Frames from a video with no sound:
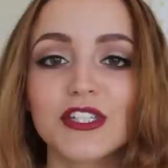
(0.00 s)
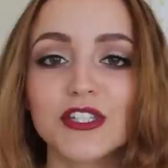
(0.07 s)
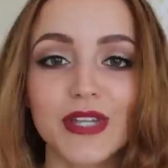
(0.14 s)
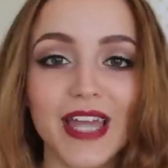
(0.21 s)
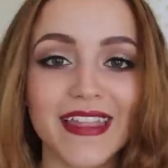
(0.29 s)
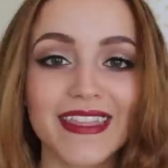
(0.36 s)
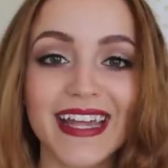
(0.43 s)
So
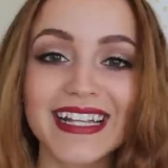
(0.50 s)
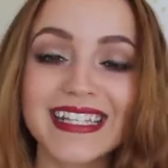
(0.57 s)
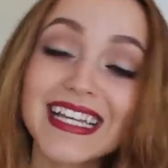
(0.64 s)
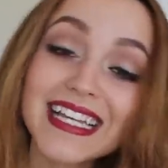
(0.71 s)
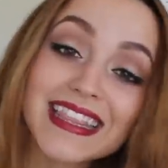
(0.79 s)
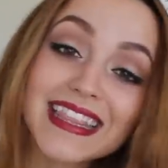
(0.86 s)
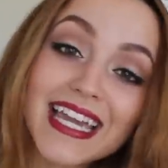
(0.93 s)
yeah, that is
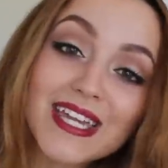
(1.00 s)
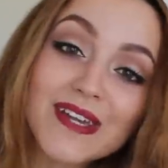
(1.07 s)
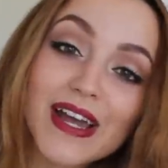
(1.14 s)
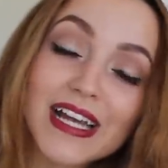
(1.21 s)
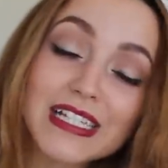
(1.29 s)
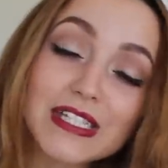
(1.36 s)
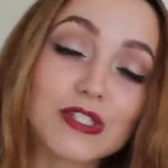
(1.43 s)
it. Thank you
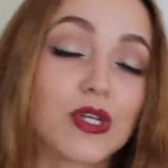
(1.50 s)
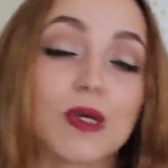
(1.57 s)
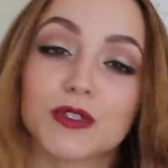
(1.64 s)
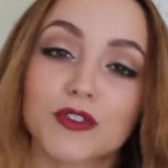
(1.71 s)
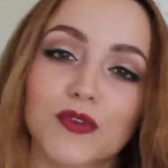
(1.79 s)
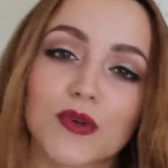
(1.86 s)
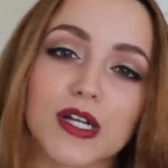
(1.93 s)
guys so
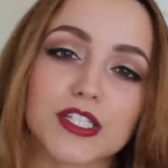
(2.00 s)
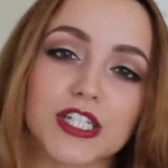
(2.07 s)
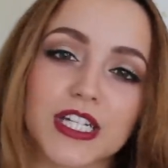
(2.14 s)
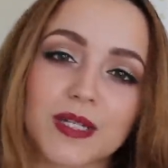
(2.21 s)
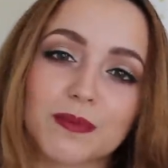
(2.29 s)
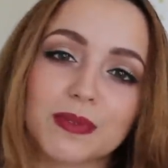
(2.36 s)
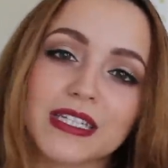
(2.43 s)
much for
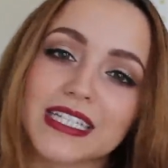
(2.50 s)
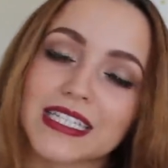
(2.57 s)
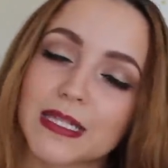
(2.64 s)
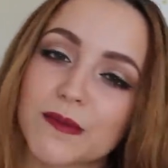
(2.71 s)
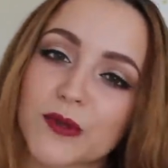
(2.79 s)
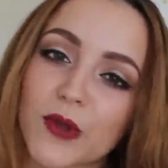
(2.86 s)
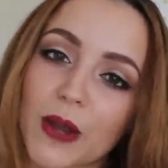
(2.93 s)
watching. Please
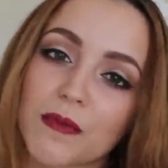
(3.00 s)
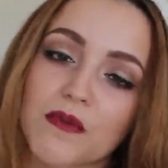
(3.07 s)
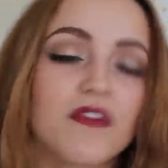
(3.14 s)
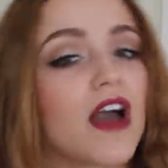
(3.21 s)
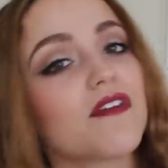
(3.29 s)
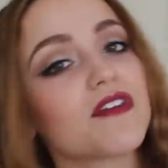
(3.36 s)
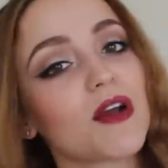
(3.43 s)
subscribe if
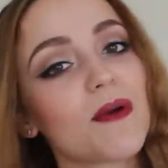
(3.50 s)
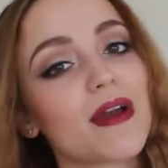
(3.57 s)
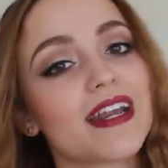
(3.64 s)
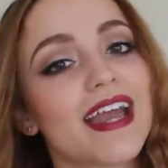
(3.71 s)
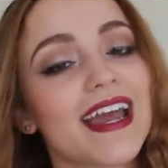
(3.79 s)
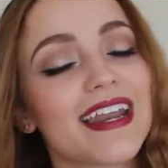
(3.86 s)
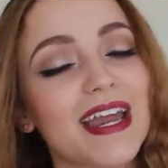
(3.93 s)
you haven't
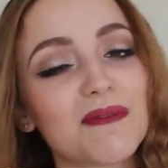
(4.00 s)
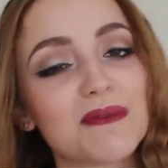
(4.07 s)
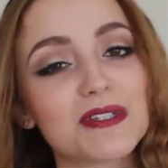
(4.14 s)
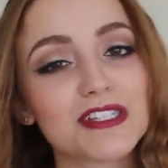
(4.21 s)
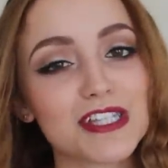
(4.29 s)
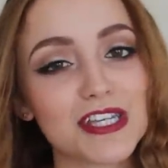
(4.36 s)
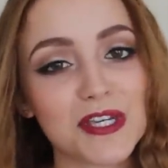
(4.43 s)
already, and I
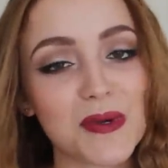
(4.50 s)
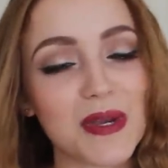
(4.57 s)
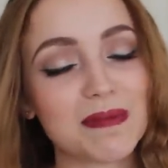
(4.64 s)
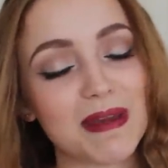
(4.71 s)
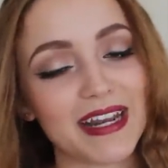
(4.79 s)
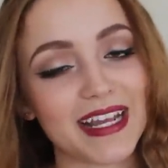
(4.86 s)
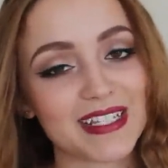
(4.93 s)
will see you
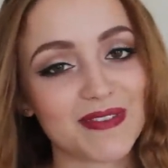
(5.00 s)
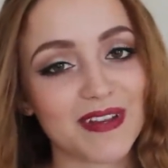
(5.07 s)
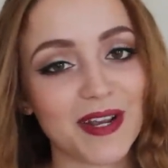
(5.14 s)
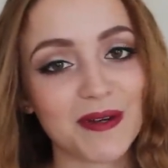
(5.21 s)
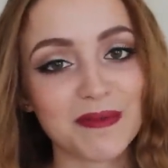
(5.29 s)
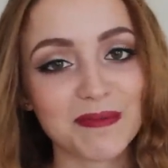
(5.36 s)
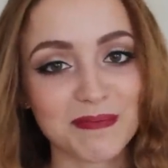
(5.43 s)
in my next
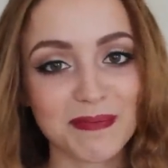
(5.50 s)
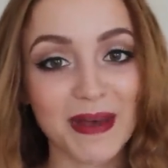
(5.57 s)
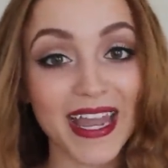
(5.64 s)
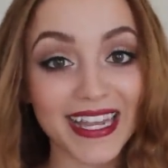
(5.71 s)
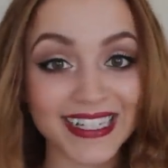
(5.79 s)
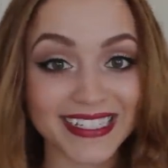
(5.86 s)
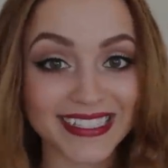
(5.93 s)
video.
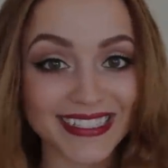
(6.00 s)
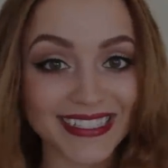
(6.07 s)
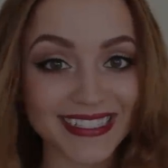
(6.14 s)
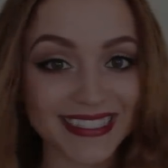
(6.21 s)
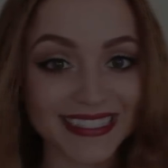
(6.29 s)
Bye!